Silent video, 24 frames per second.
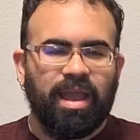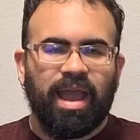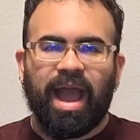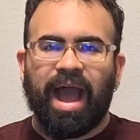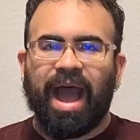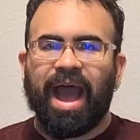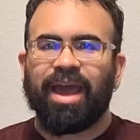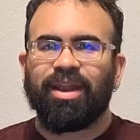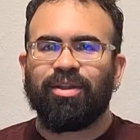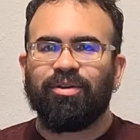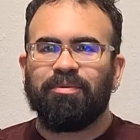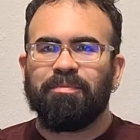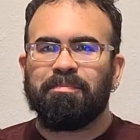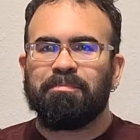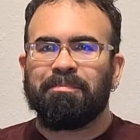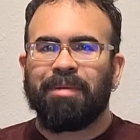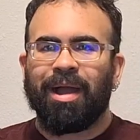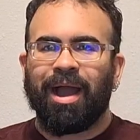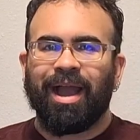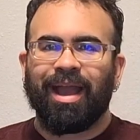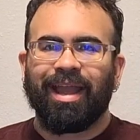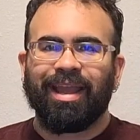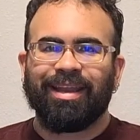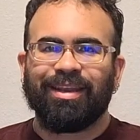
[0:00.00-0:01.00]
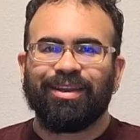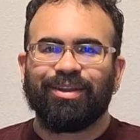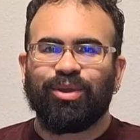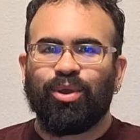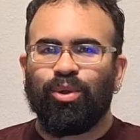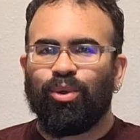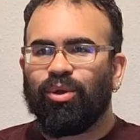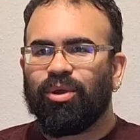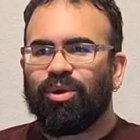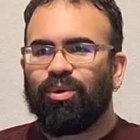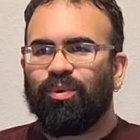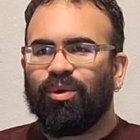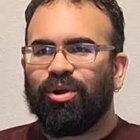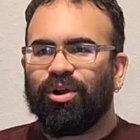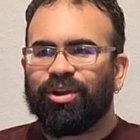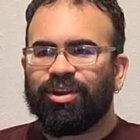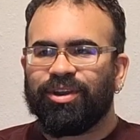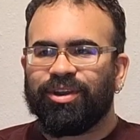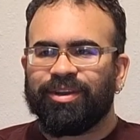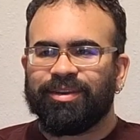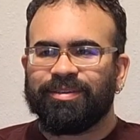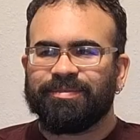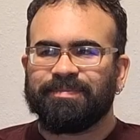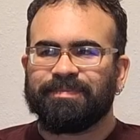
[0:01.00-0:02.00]
I don't mind Core
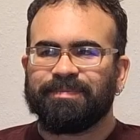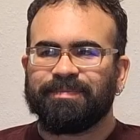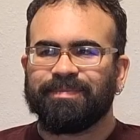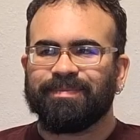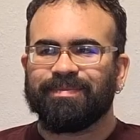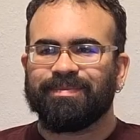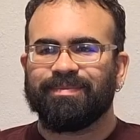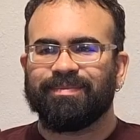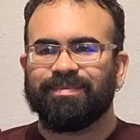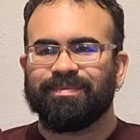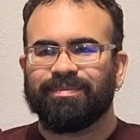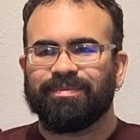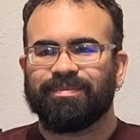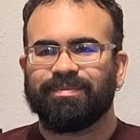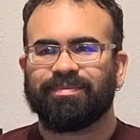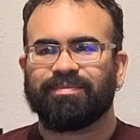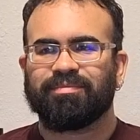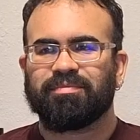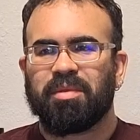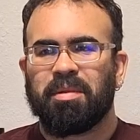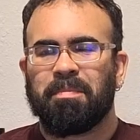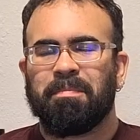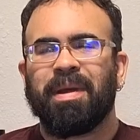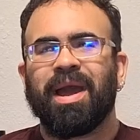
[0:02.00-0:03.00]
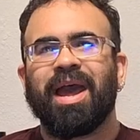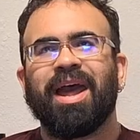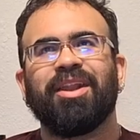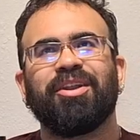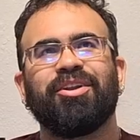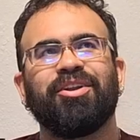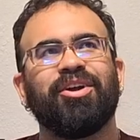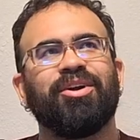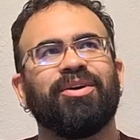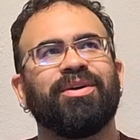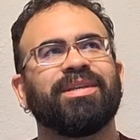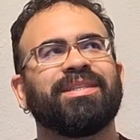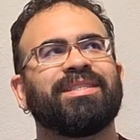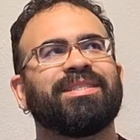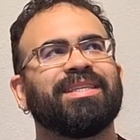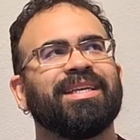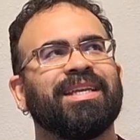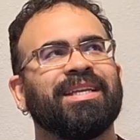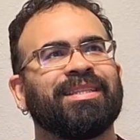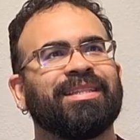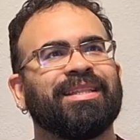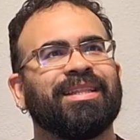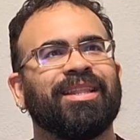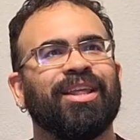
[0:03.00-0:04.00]
water, but I don't know,
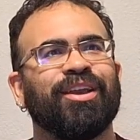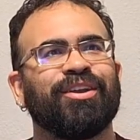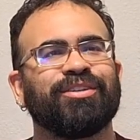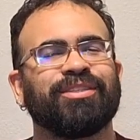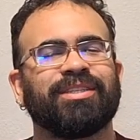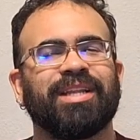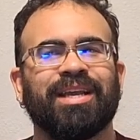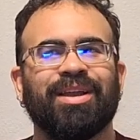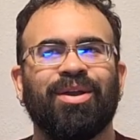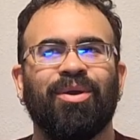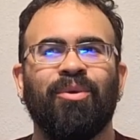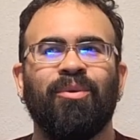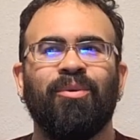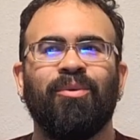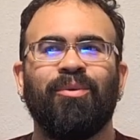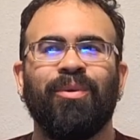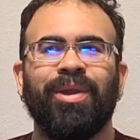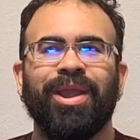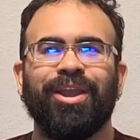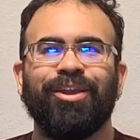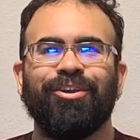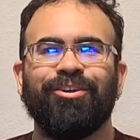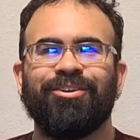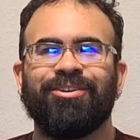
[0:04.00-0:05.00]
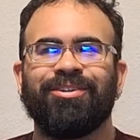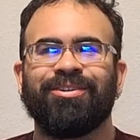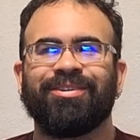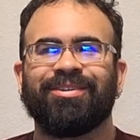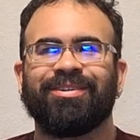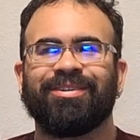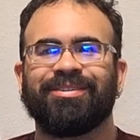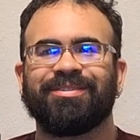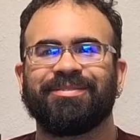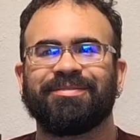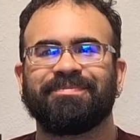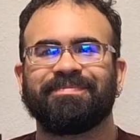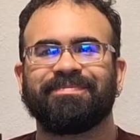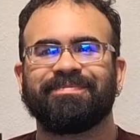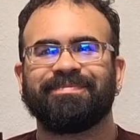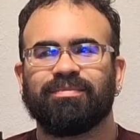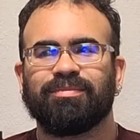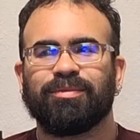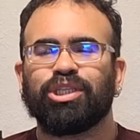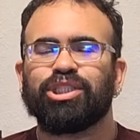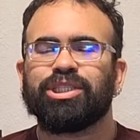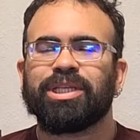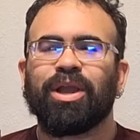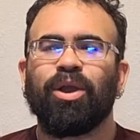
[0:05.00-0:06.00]
there's like a weird
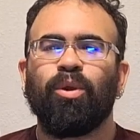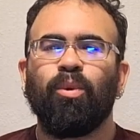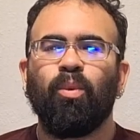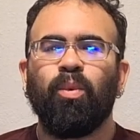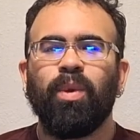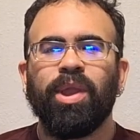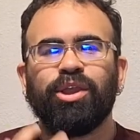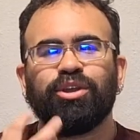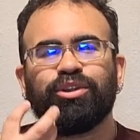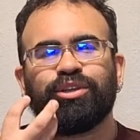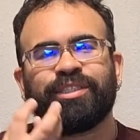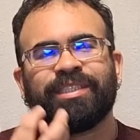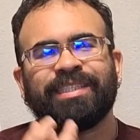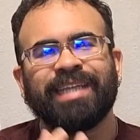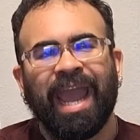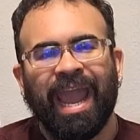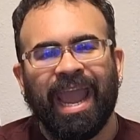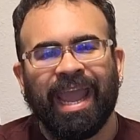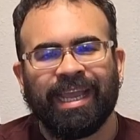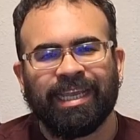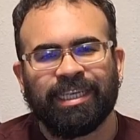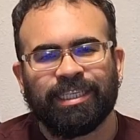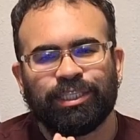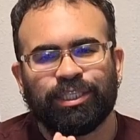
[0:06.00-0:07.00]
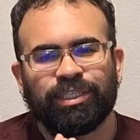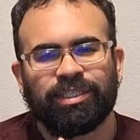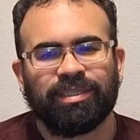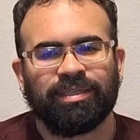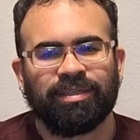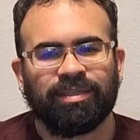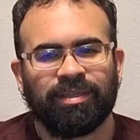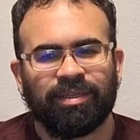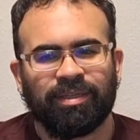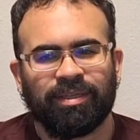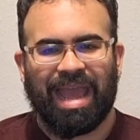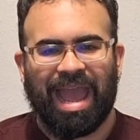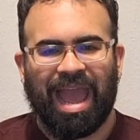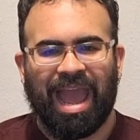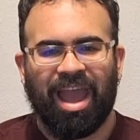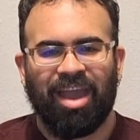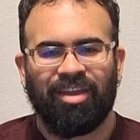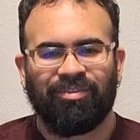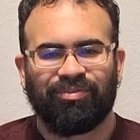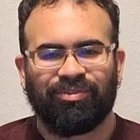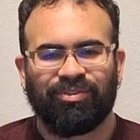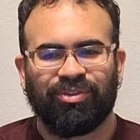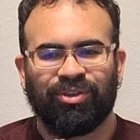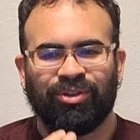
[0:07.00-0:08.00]
taste
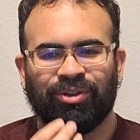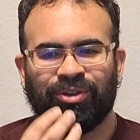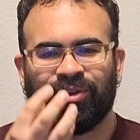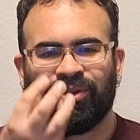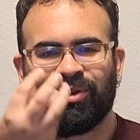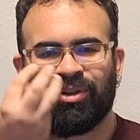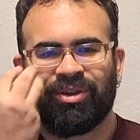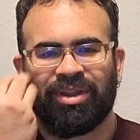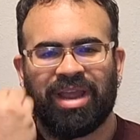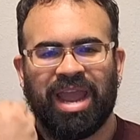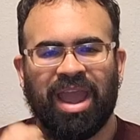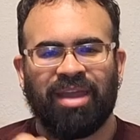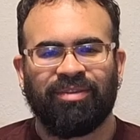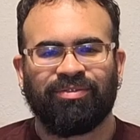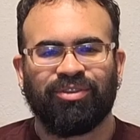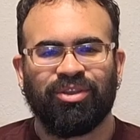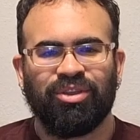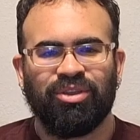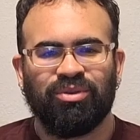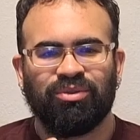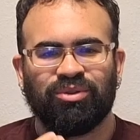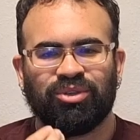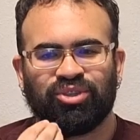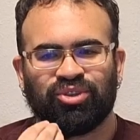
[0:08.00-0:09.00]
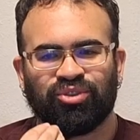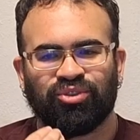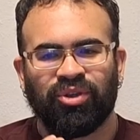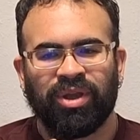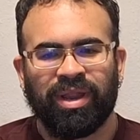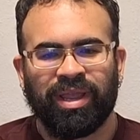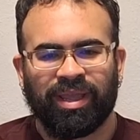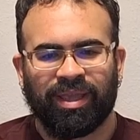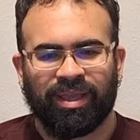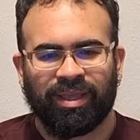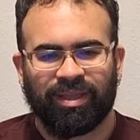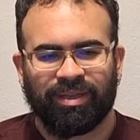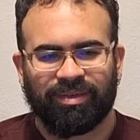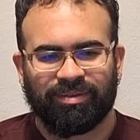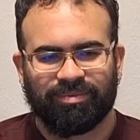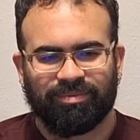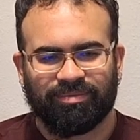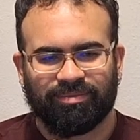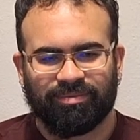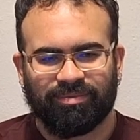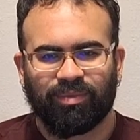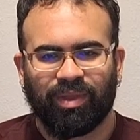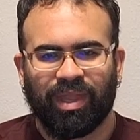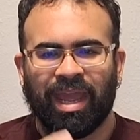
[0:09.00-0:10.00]
after you drink it.
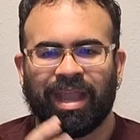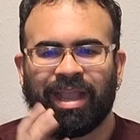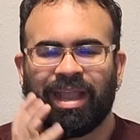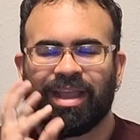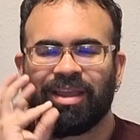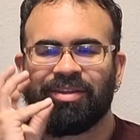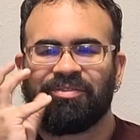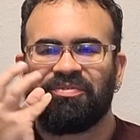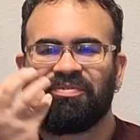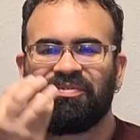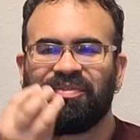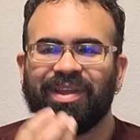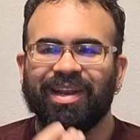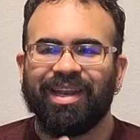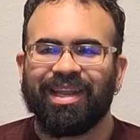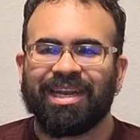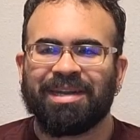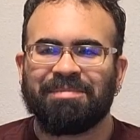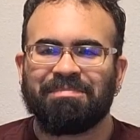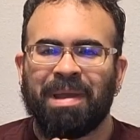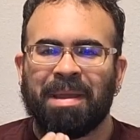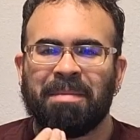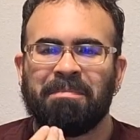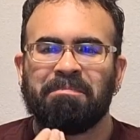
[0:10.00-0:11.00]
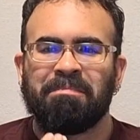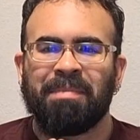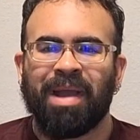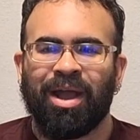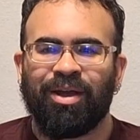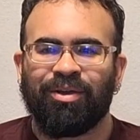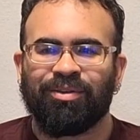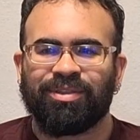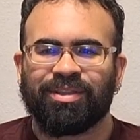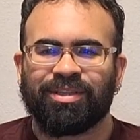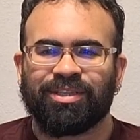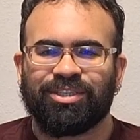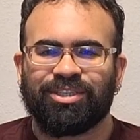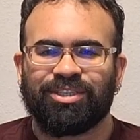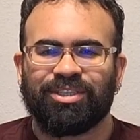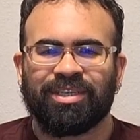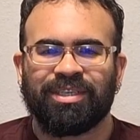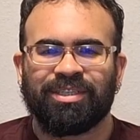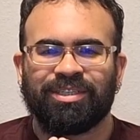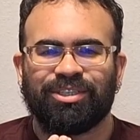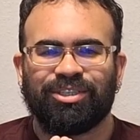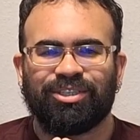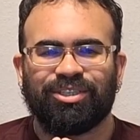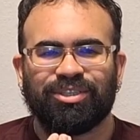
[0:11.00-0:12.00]
Like I could feel it in my mouth.
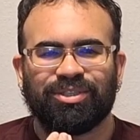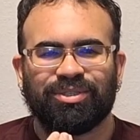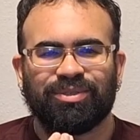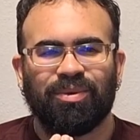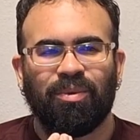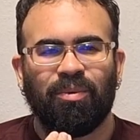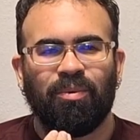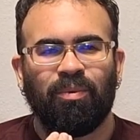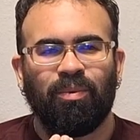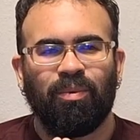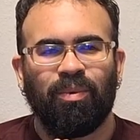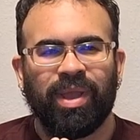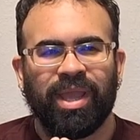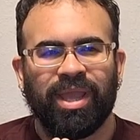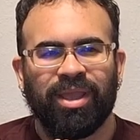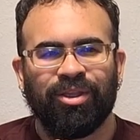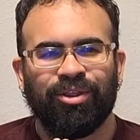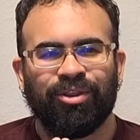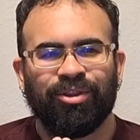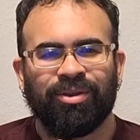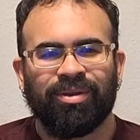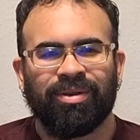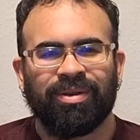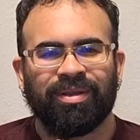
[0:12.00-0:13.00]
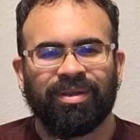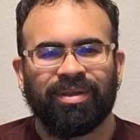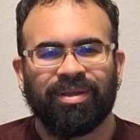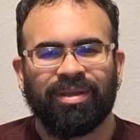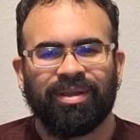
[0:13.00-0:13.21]
It's just a weird